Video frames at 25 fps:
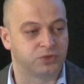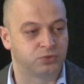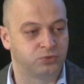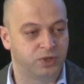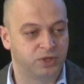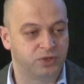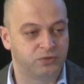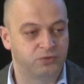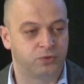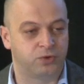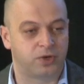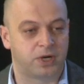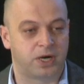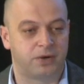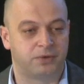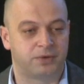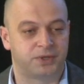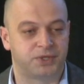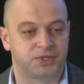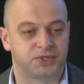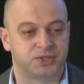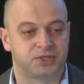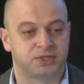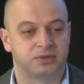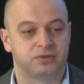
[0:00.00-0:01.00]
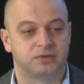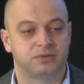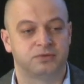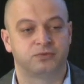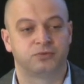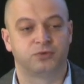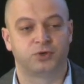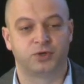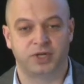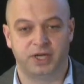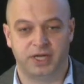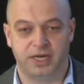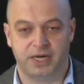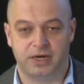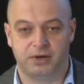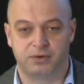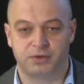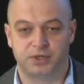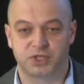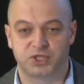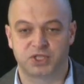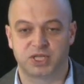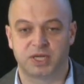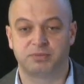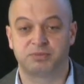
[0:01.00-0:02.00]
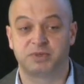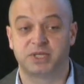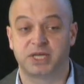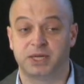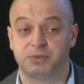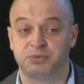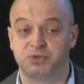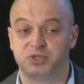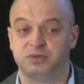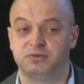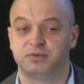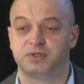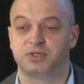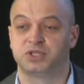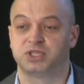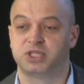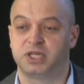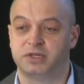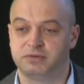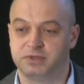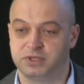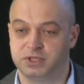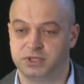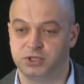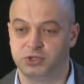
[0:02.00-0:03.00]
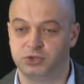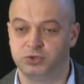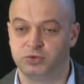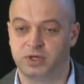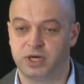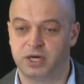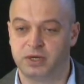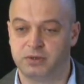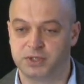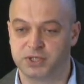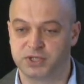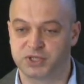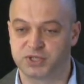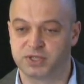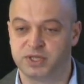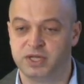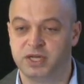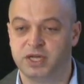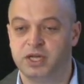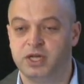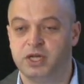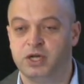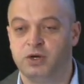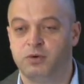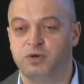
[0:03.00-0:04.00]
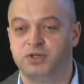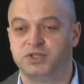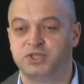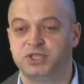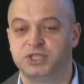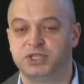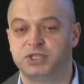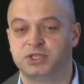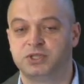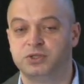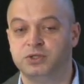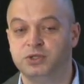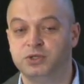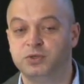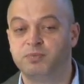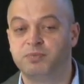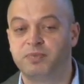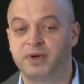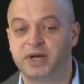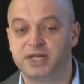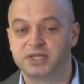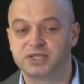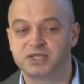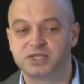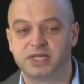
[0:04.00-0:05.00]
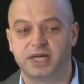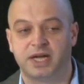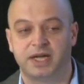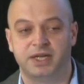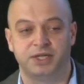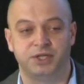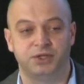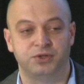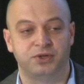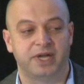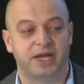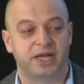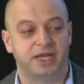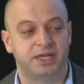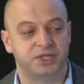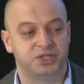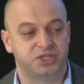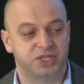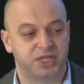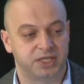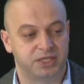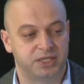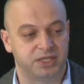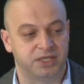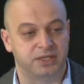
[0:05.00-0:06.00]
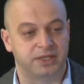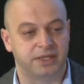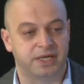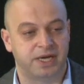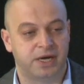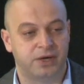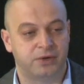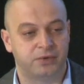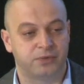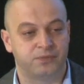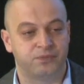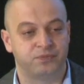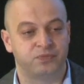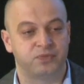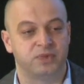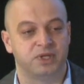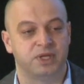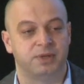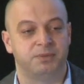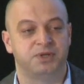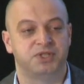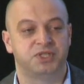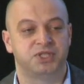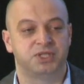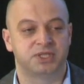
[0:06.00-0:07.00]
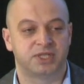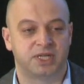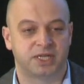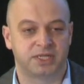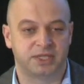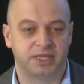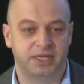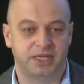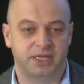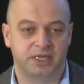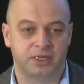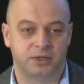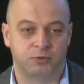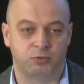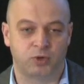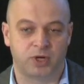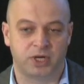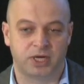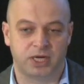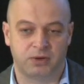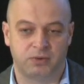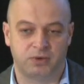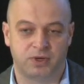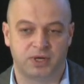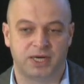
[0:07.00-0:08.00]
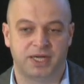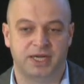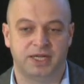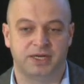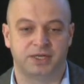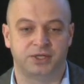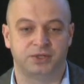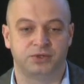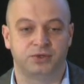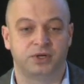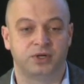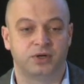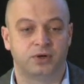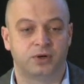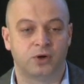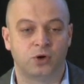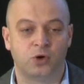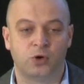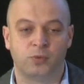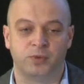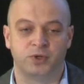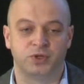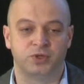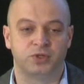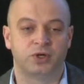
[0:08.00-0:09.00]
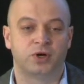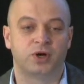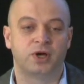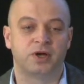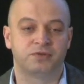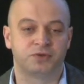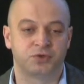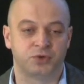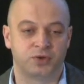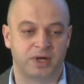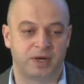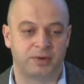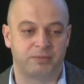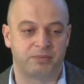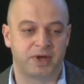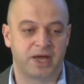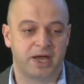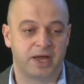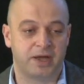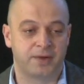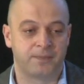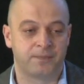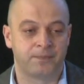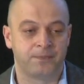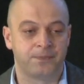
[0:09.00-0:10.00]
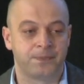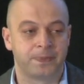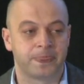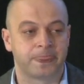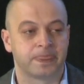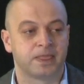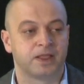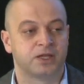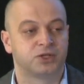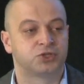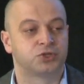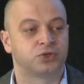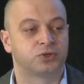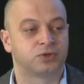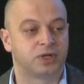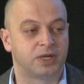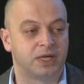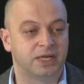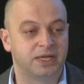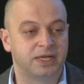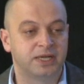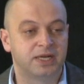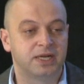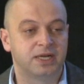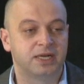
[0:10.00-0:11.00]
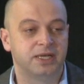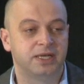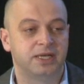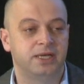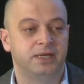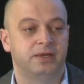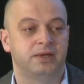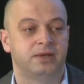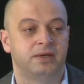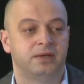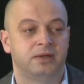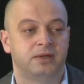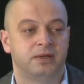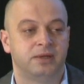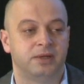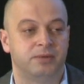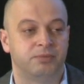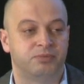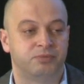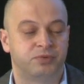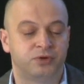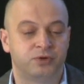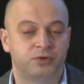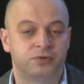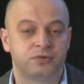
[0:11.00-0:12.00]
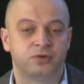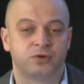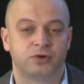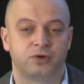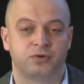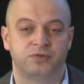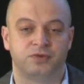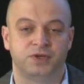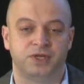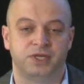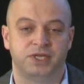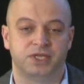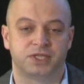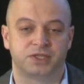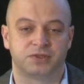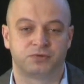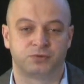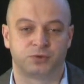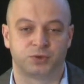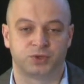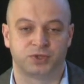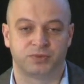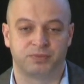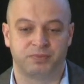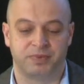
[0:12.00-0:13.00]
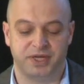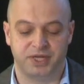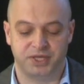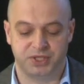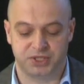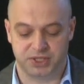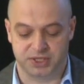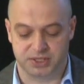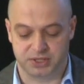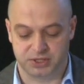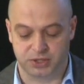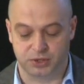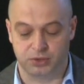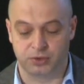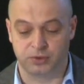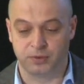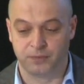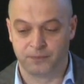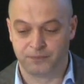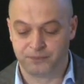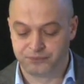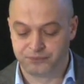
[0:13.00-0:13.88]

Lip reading: 24 hours, 48 hours, sometimes even 72 hours. With this new PET study, you get injected now, images are taken 1 hour later, you go home and you don't have to come back. So clearly improved convenience for the patient. So